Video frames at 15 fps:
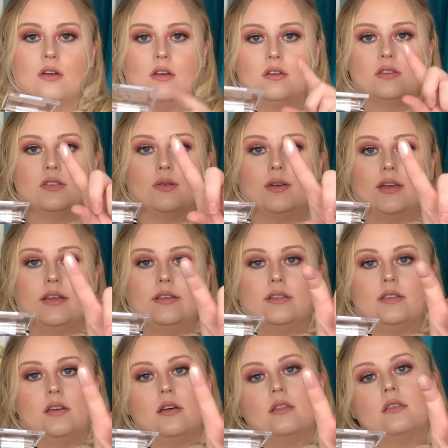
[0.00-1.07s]
So it is
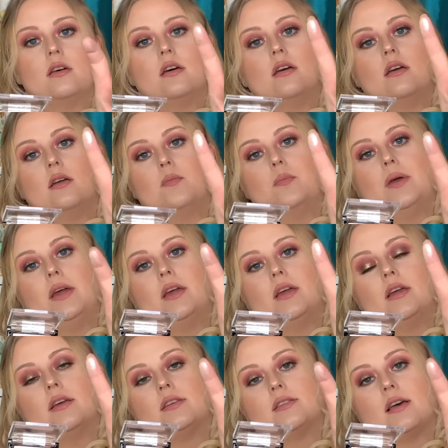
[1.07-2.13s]
on the
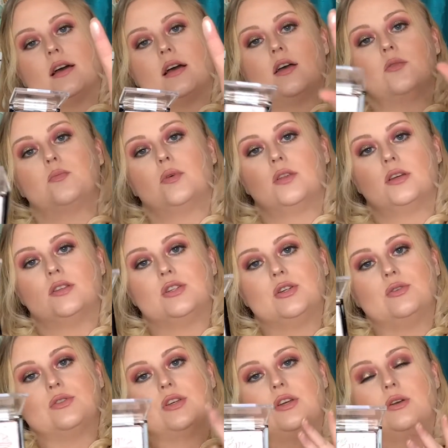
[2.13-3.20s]
pinkier side, but they
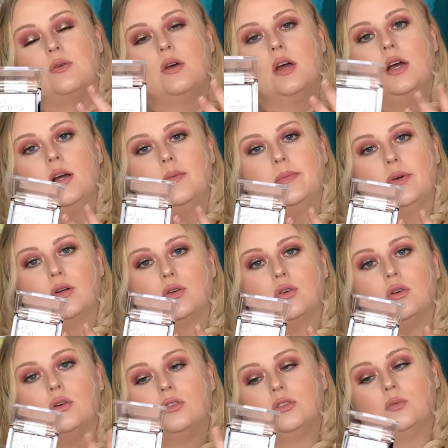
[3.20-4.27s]
do more
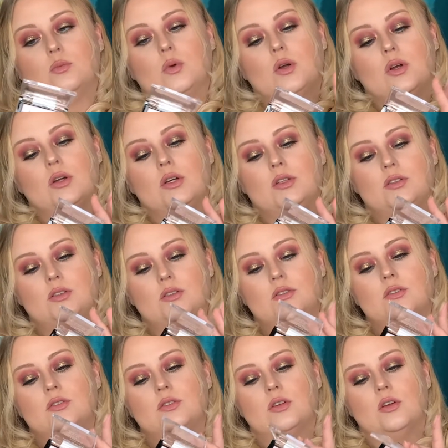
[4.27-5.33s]
golden
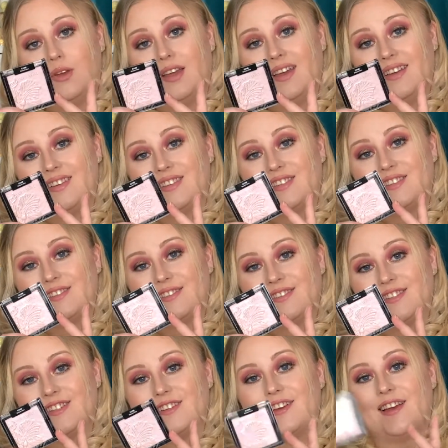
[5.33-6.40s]
ones. But yeah, it's
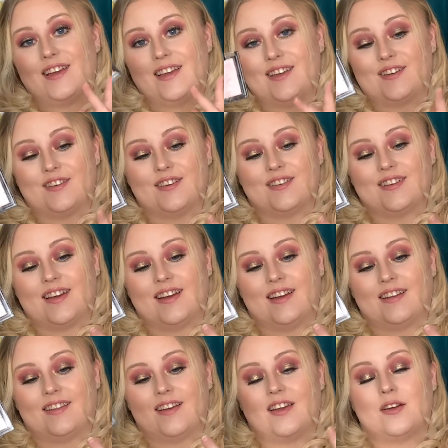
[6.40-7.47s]
such a good
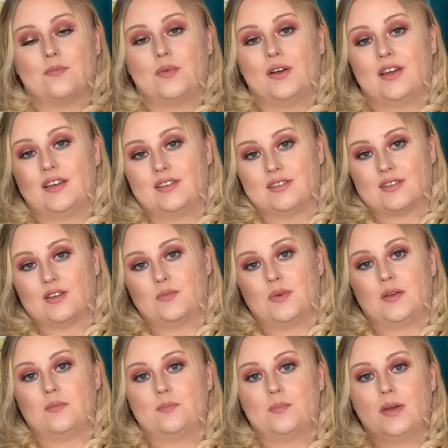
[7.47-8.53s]
highlighter, but it is going to be
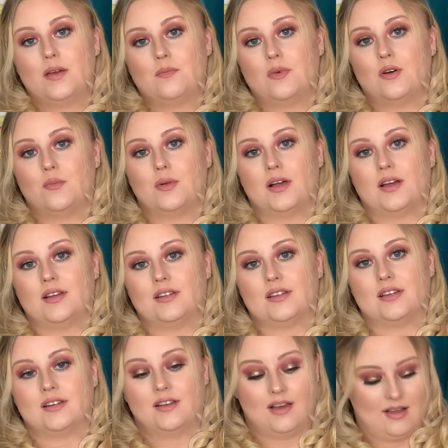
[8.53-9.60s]
a bit more
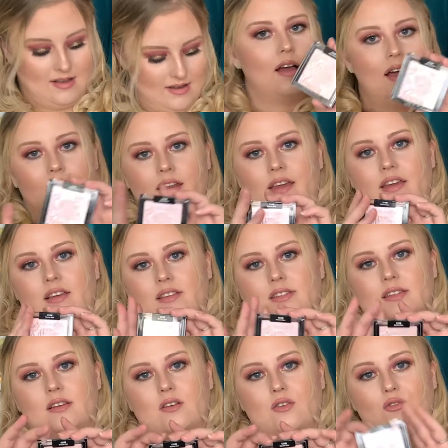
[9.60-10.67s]
blinding, and it is
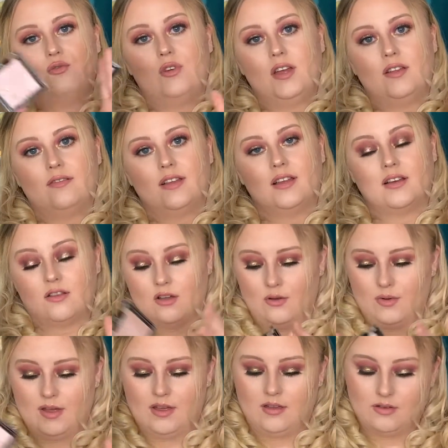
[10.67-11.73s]
really, really
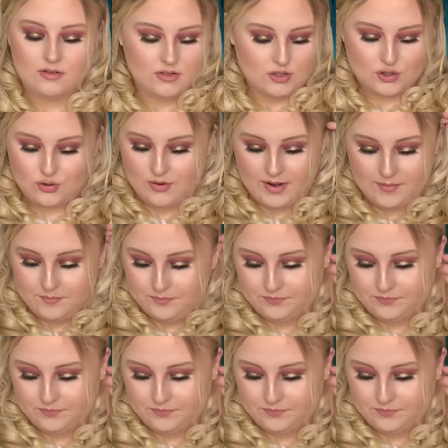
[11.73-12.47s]
glowy. It's great.